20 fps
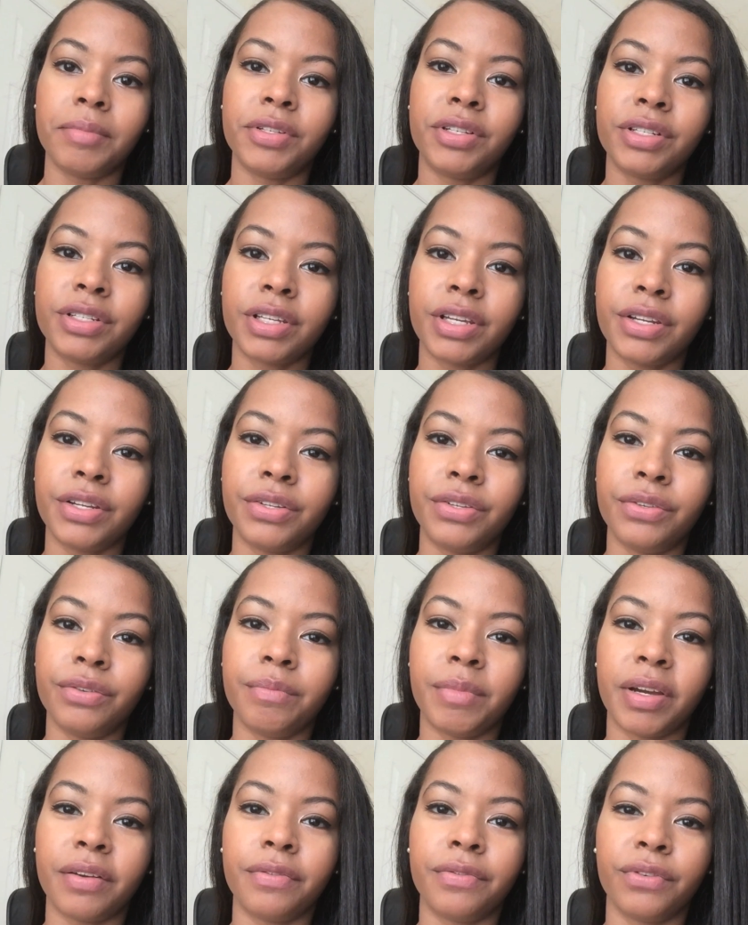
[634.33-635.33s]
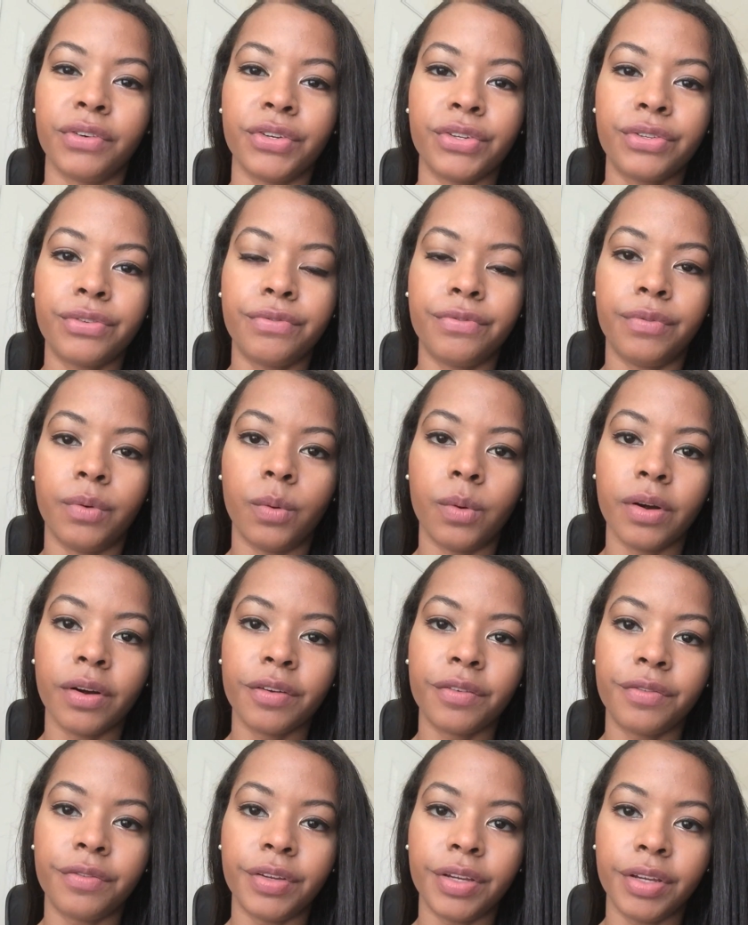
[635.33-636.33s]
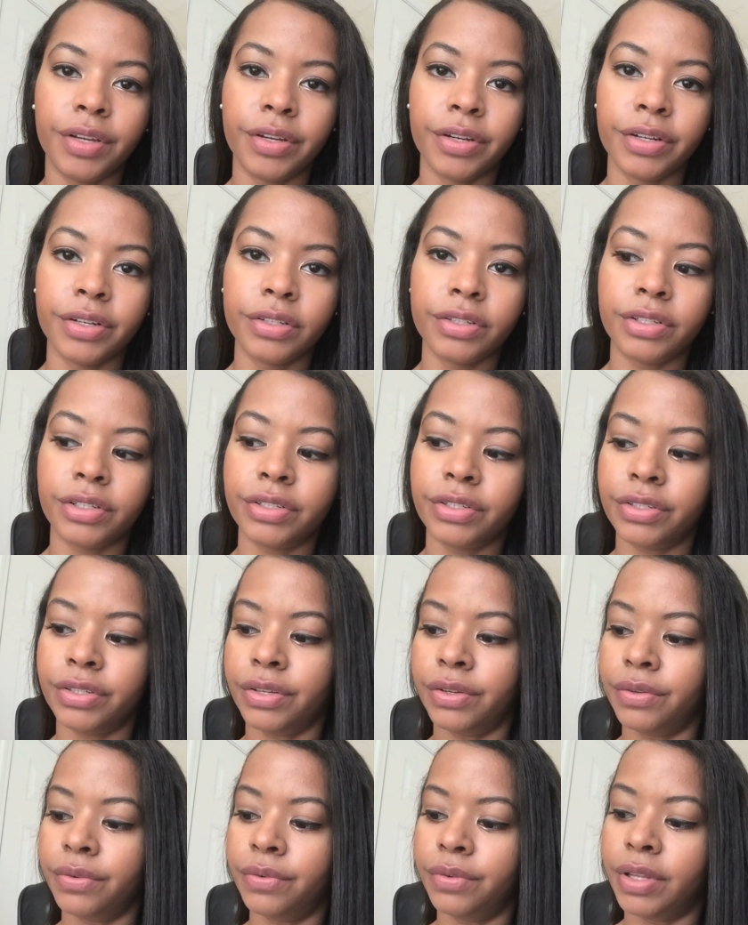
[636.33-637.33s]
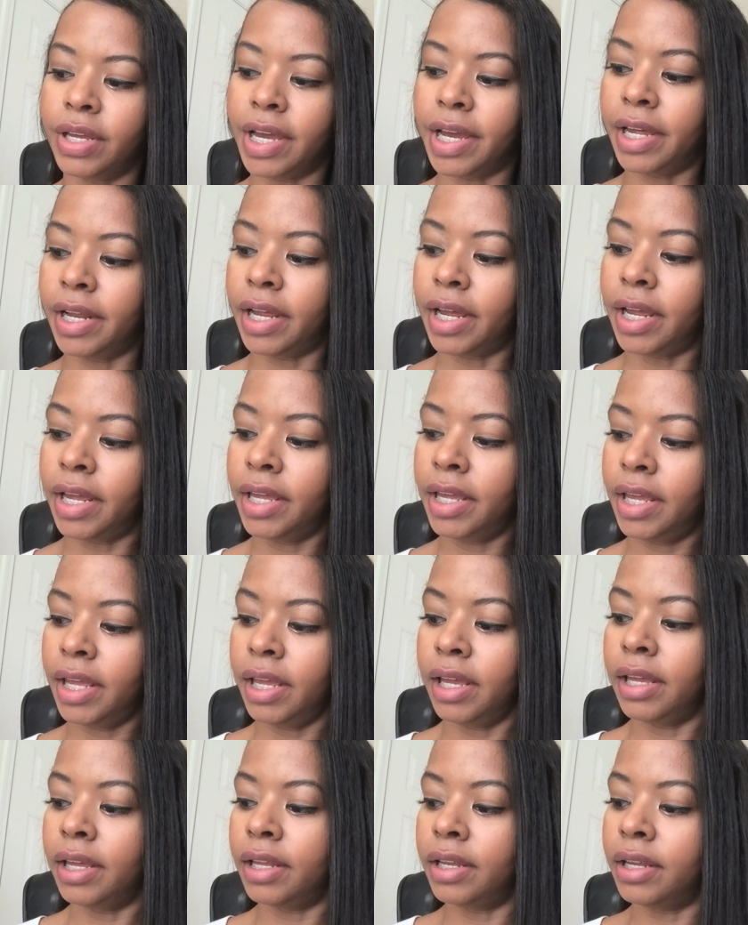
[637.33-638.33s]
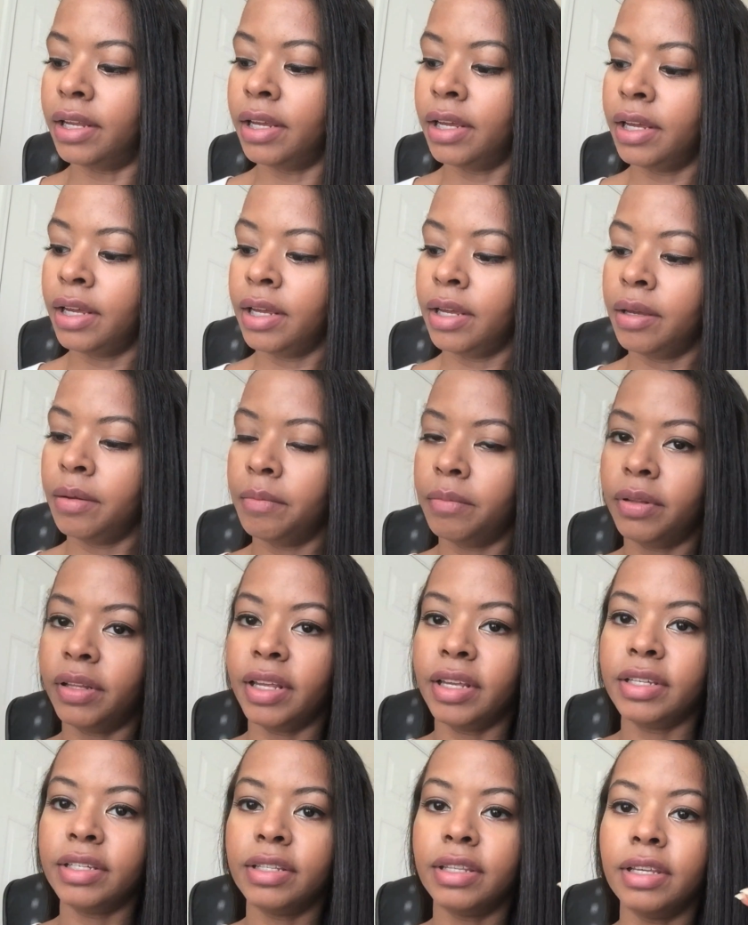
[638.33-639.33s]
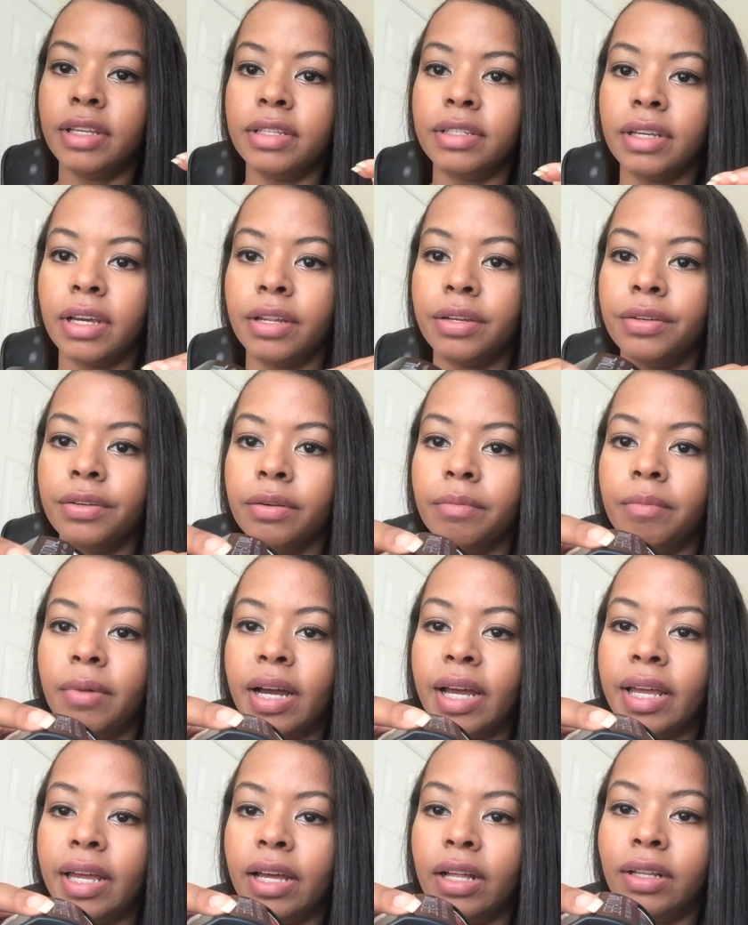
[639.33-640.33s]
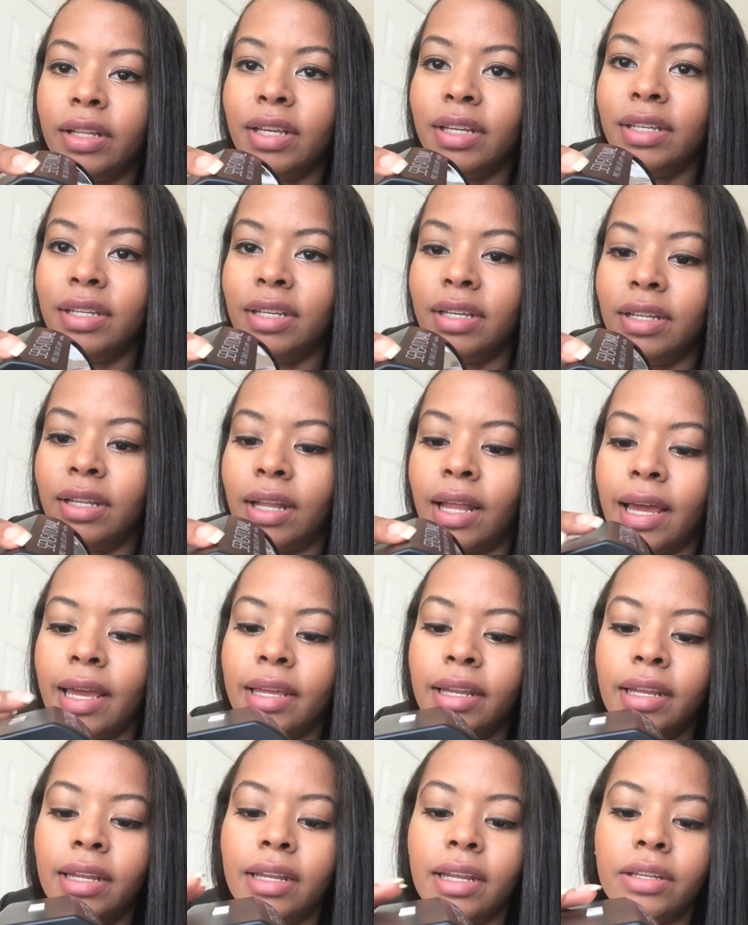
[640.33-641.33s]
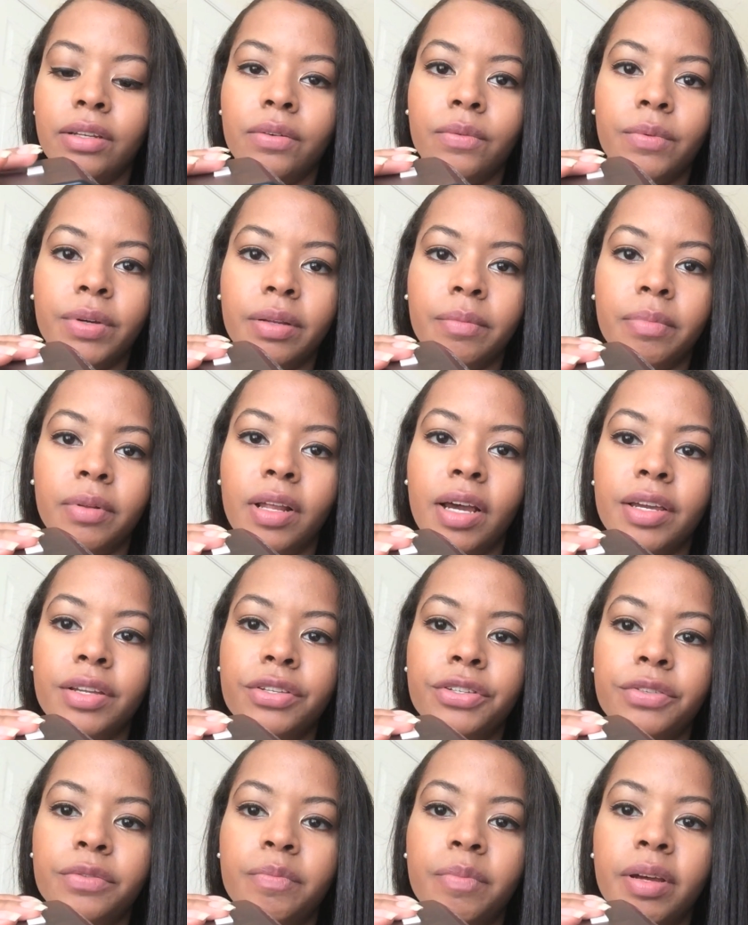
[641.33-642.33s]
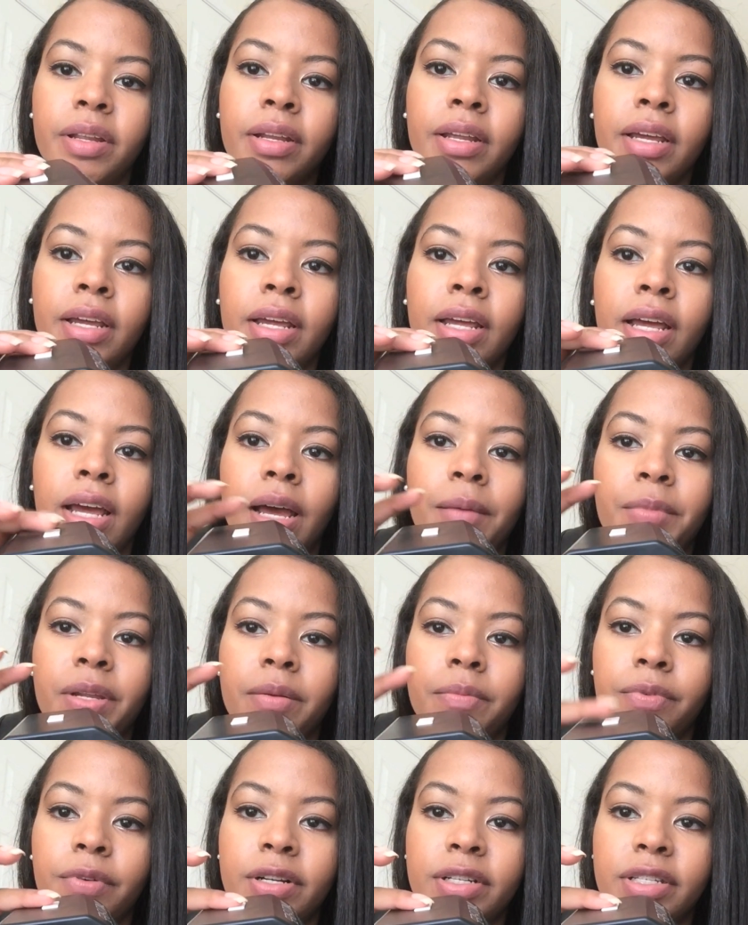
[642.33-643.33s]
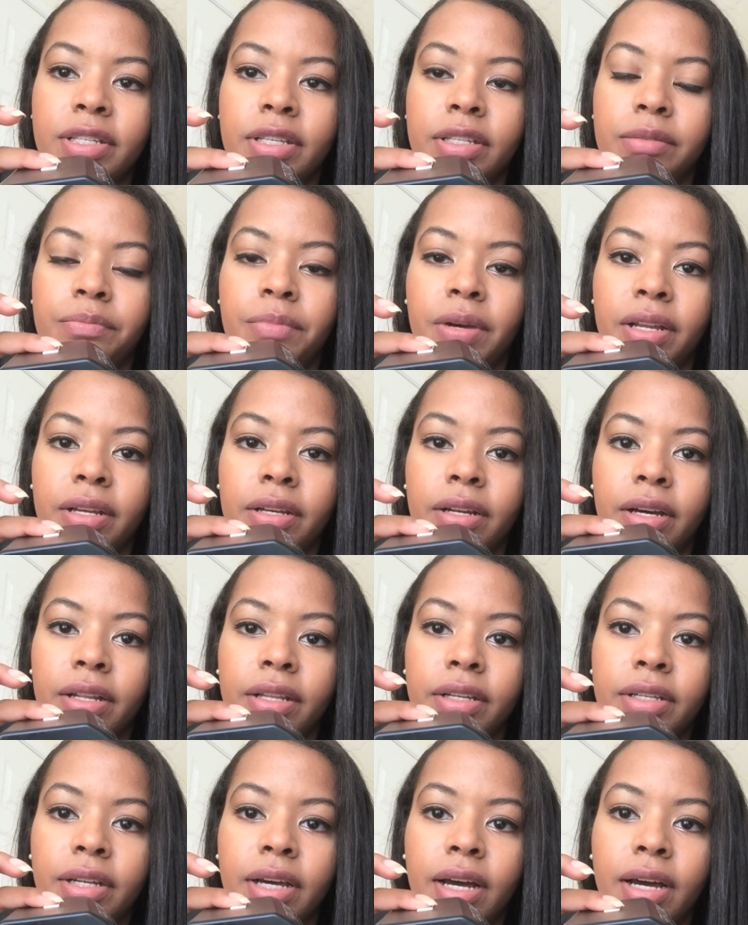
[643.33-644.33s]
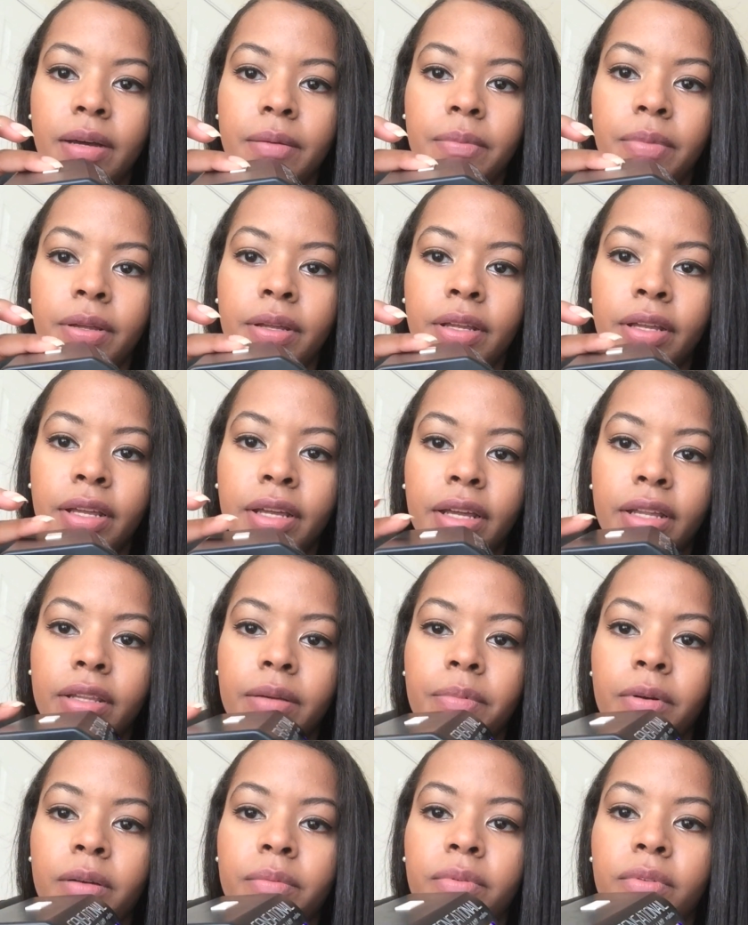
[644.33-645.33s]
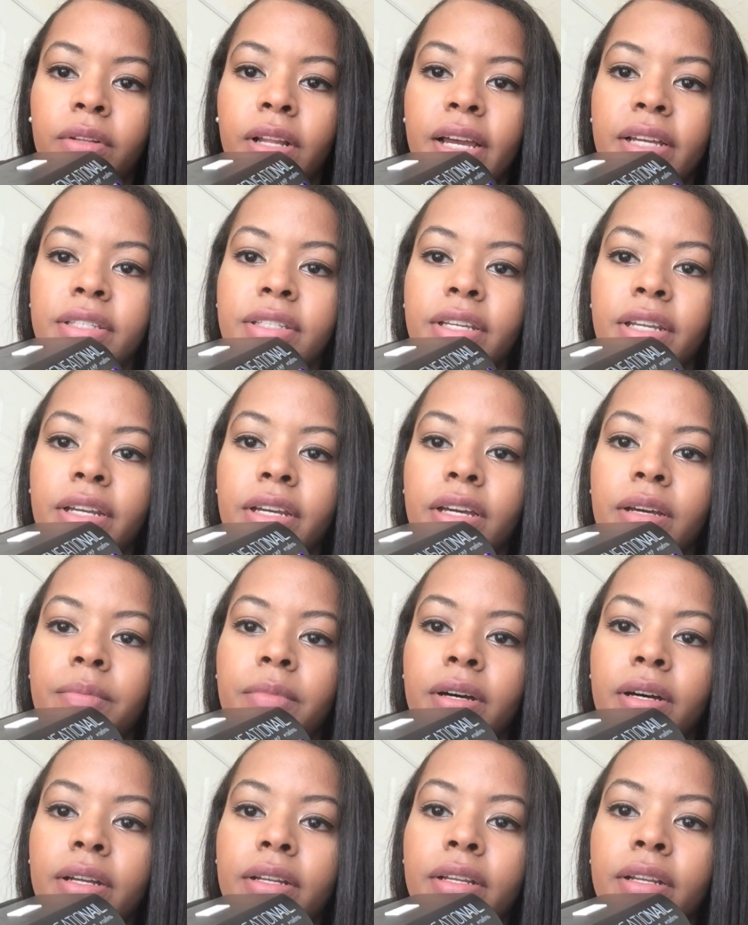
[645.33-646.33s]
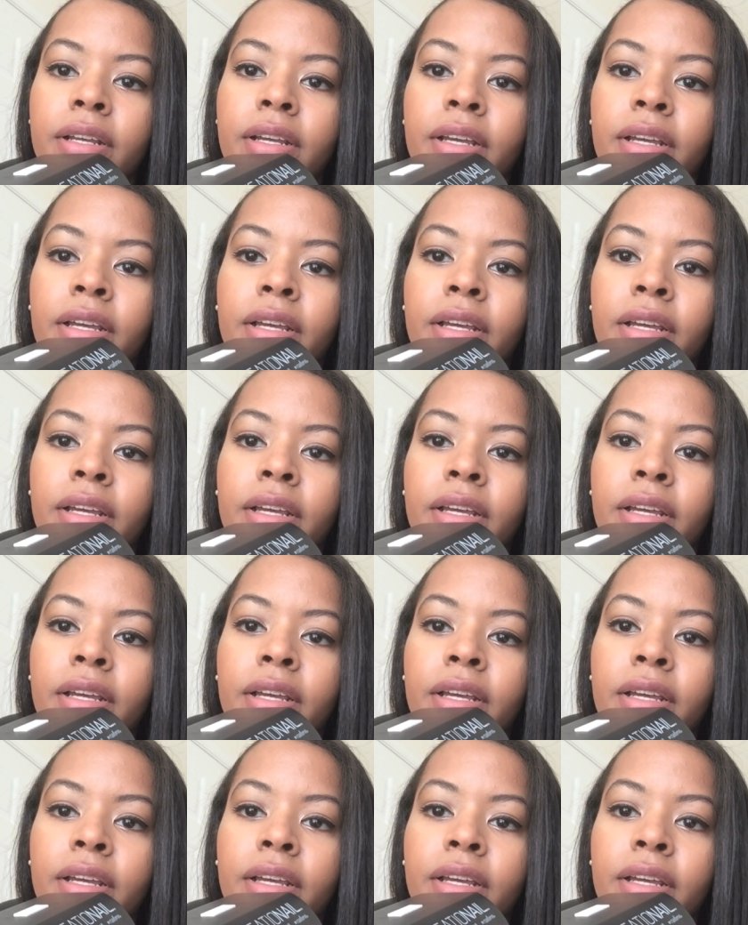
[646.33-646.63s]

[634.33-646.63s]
I'm just going to do my first 4 fingers so that I can place these under my LED light, and I don't want to blind you, but I'm going to press this button on the top and the purple light's going to come on.